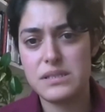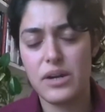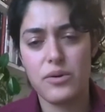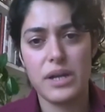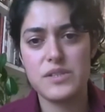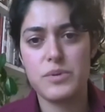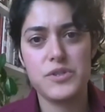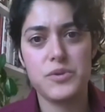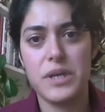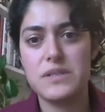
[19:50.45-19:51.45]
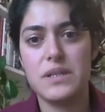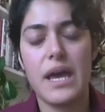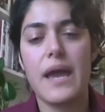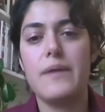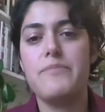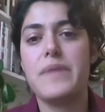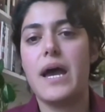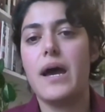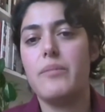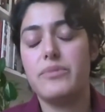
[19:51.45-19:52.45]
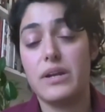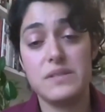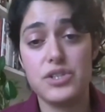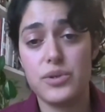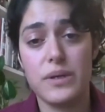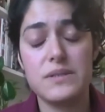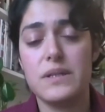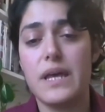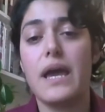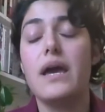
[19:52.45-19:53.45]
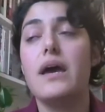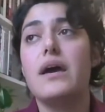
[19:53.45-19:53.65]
that Iran is pursuing today, that is issuing today,